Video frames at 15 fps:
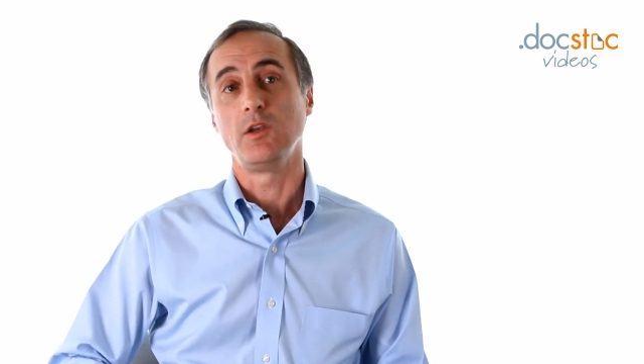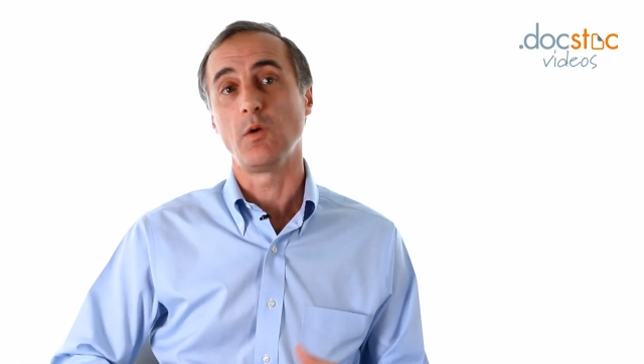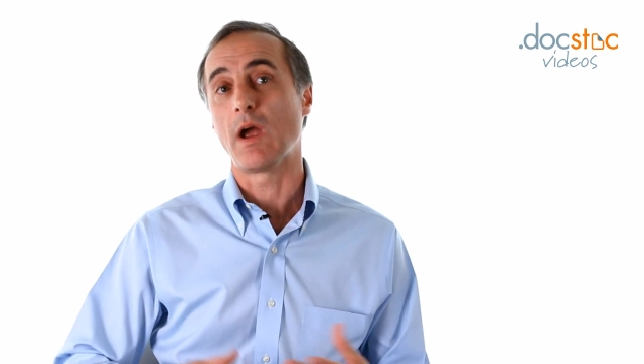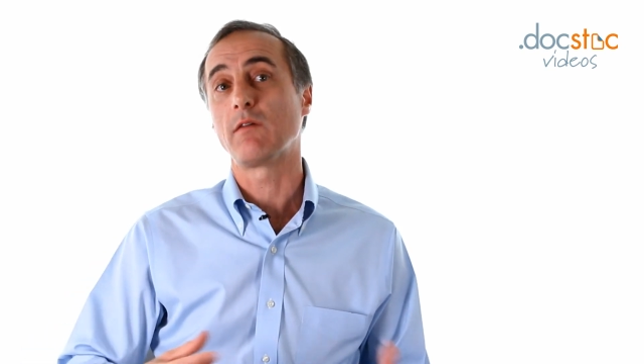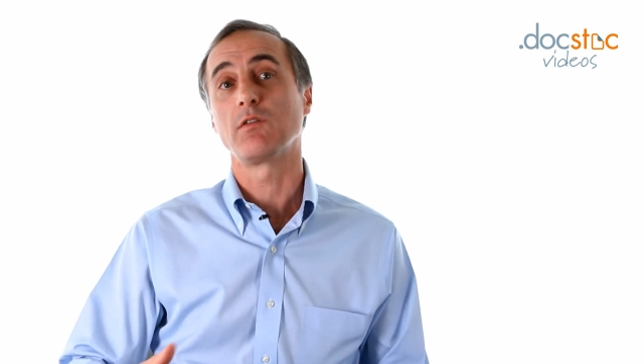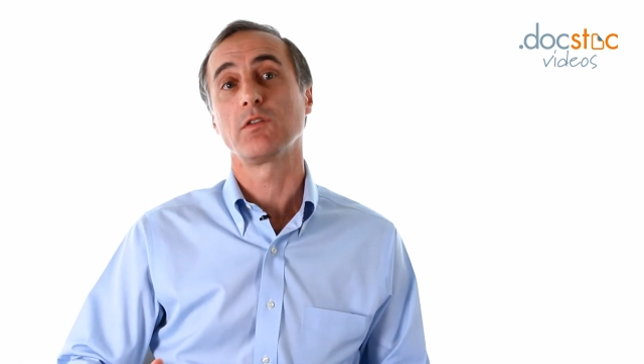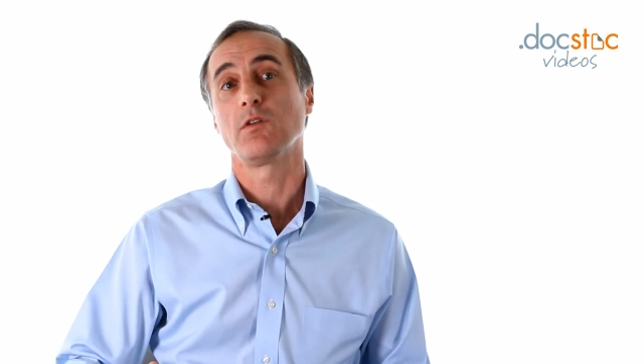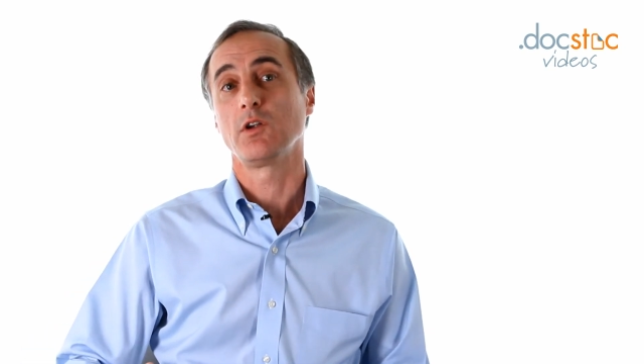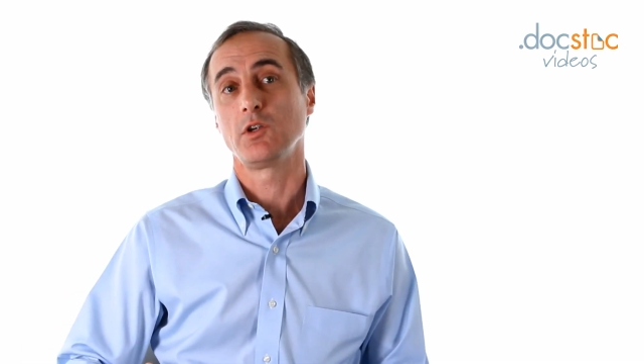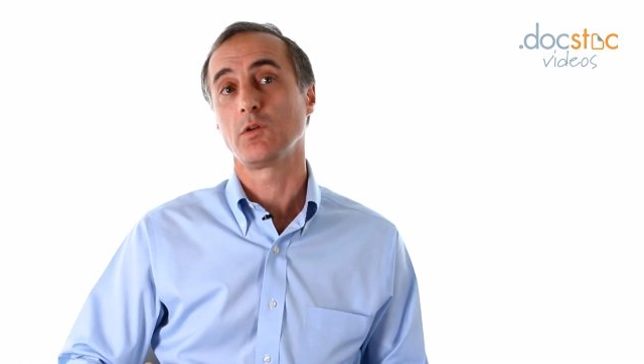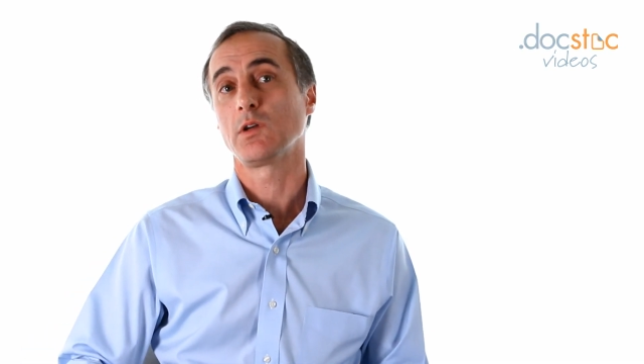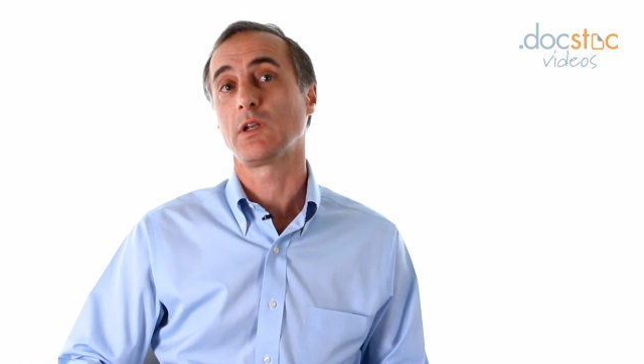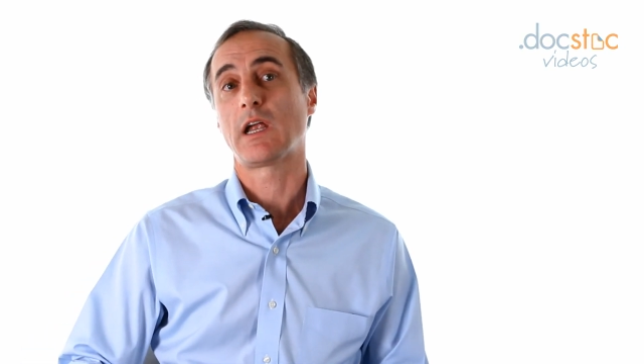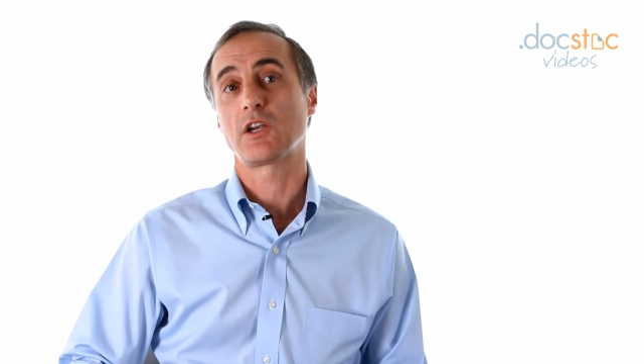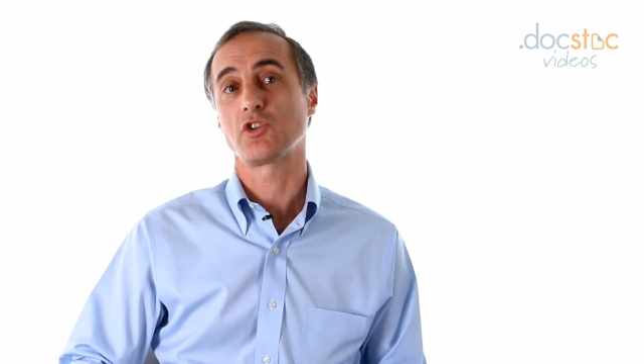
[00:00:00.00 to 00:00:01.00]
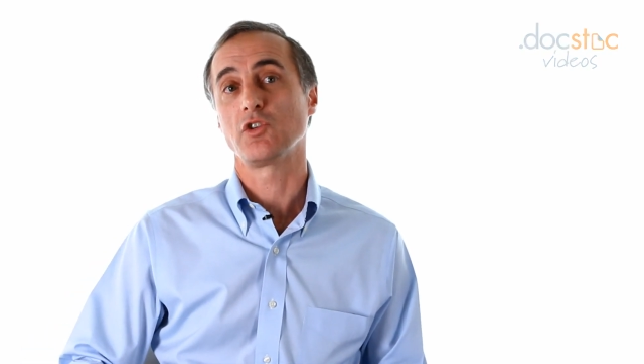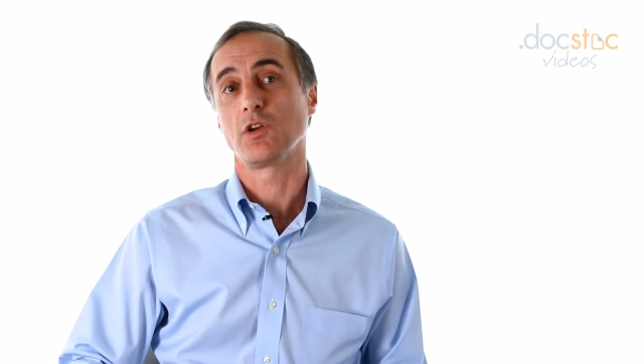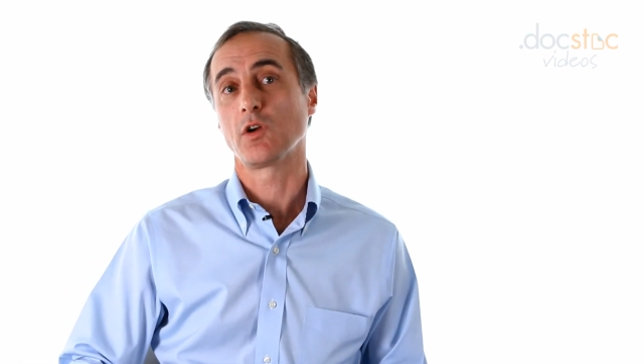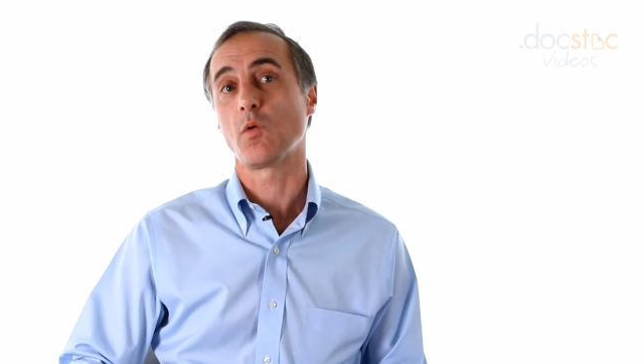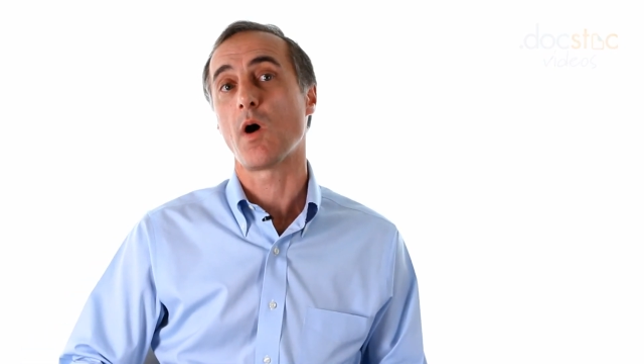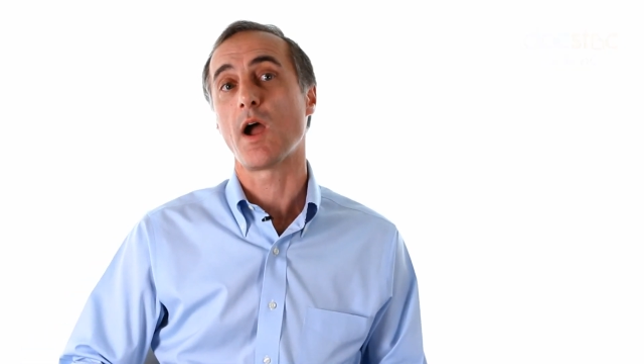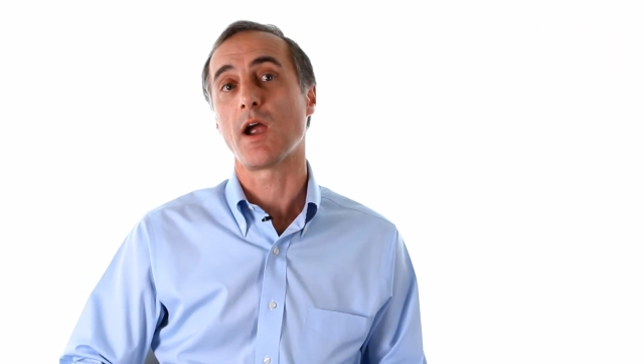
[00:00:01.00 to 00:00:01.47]
you ever thought you could actually
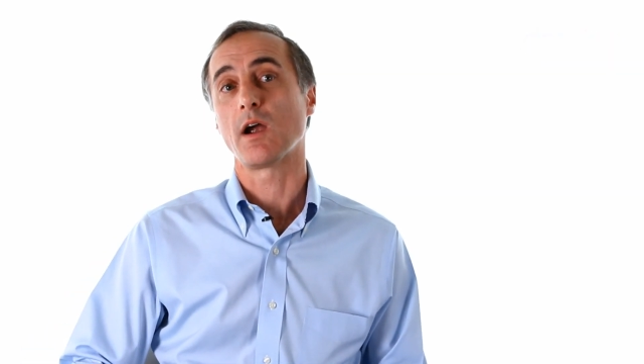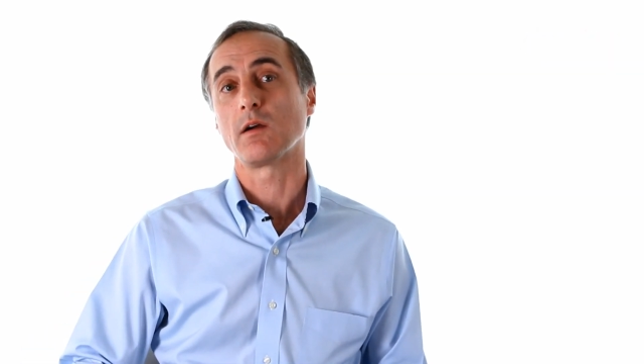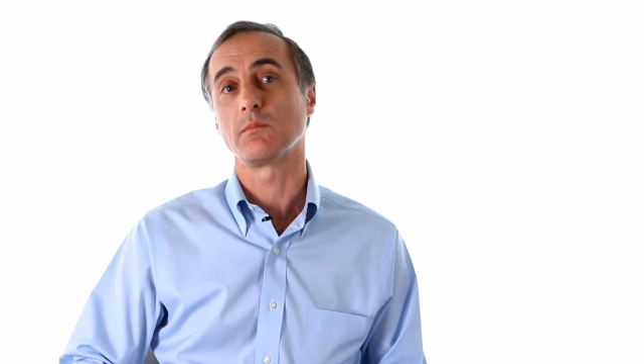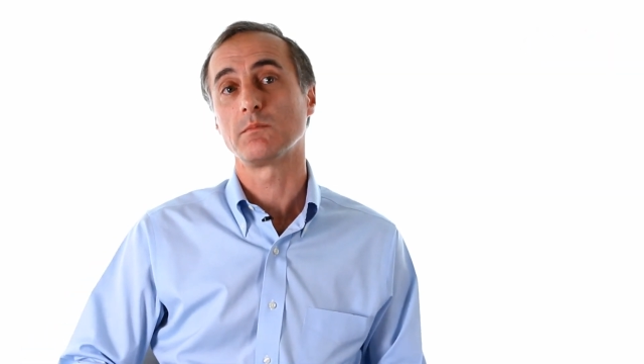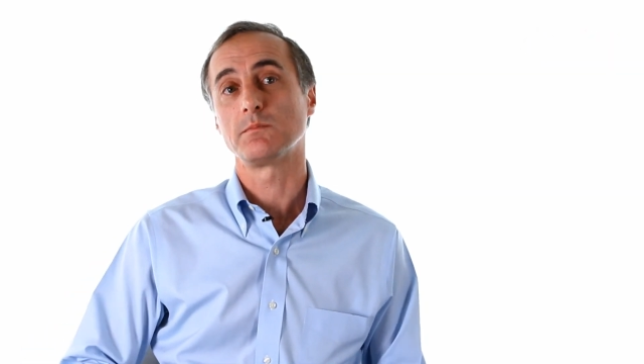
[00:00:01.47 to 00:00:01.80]
acquire.